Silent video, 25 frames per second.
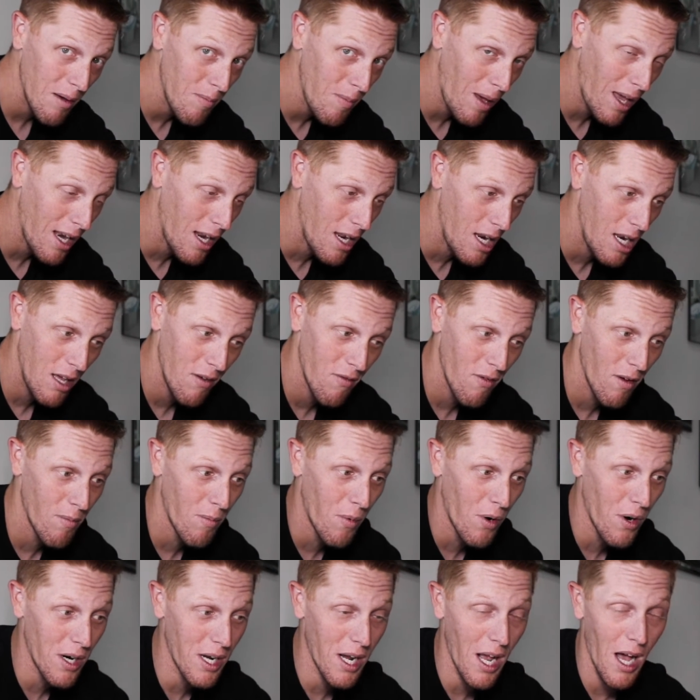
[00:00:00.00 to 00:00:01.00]
made it even
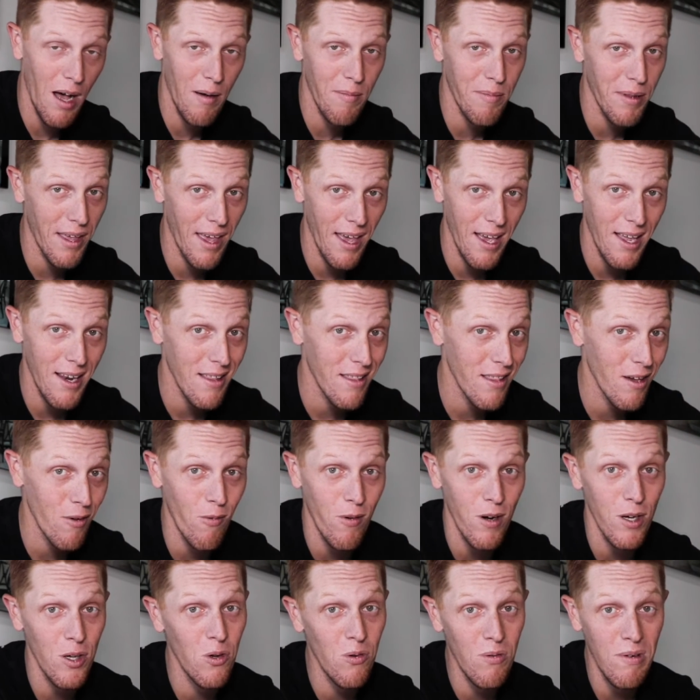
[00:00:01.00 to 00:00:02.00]
more complicated than
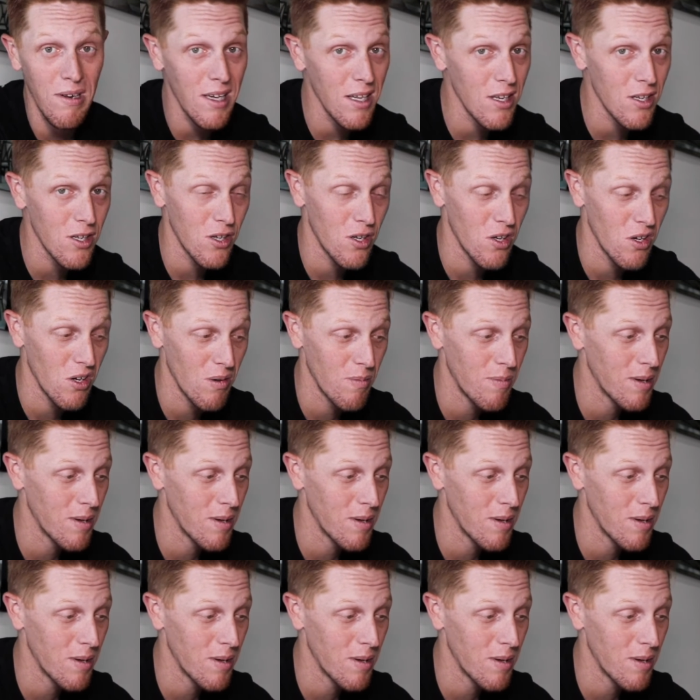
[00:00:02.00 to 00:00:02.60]
what you need to do,